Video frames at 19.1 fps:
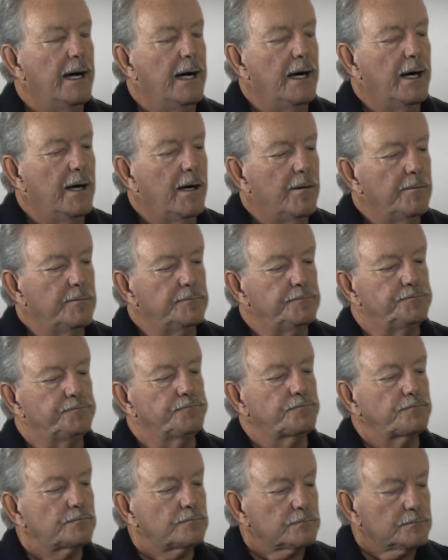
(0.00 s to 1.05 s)
Yeah.
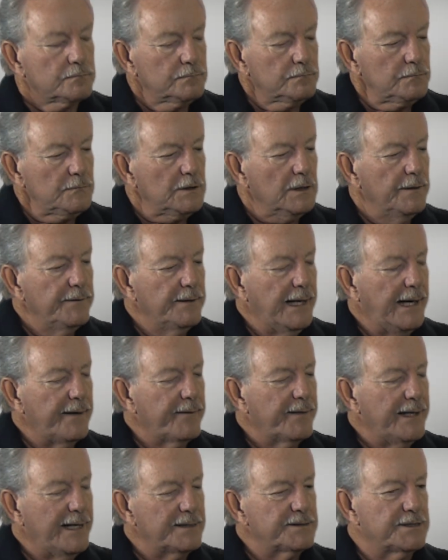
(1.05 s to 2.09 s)

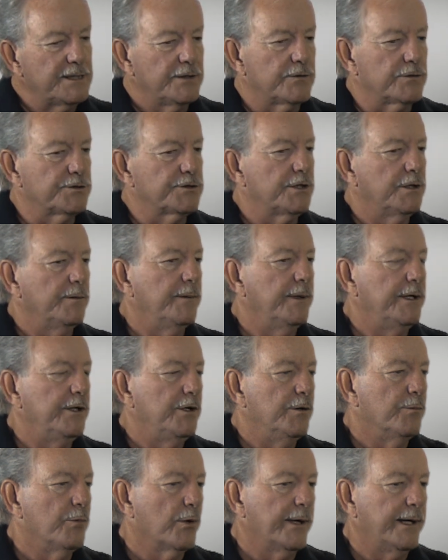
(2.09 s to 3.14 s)
That's interesting to me.
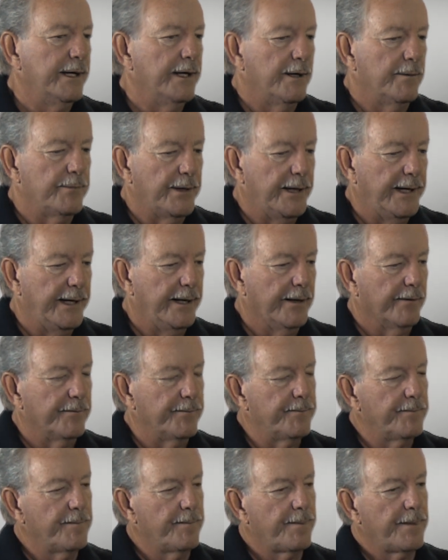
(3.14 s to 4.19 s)
You bring up
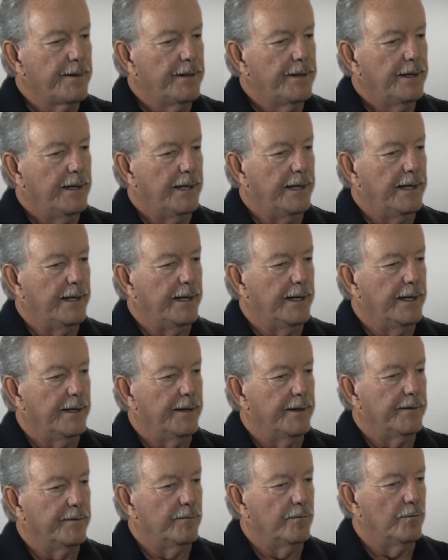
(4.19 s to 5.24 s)
hail,
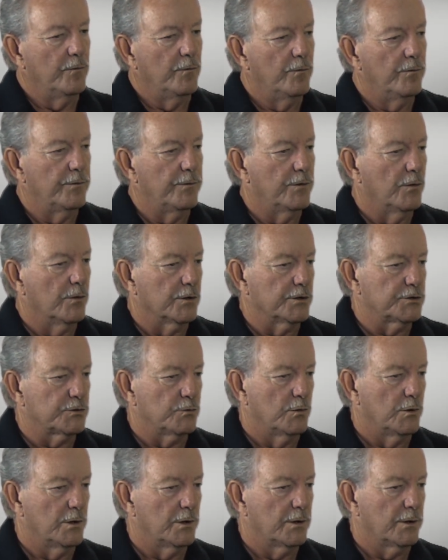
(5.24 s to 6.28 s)
and of course
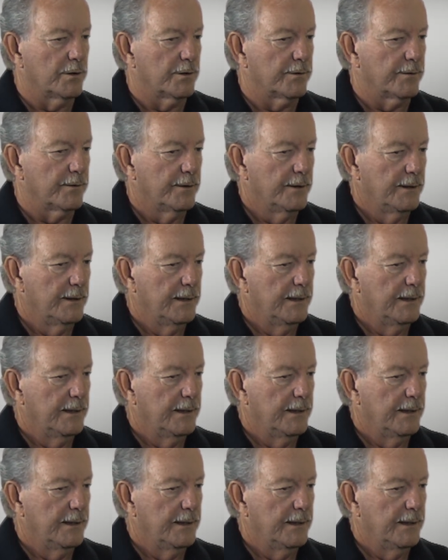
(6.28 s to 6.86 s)
we're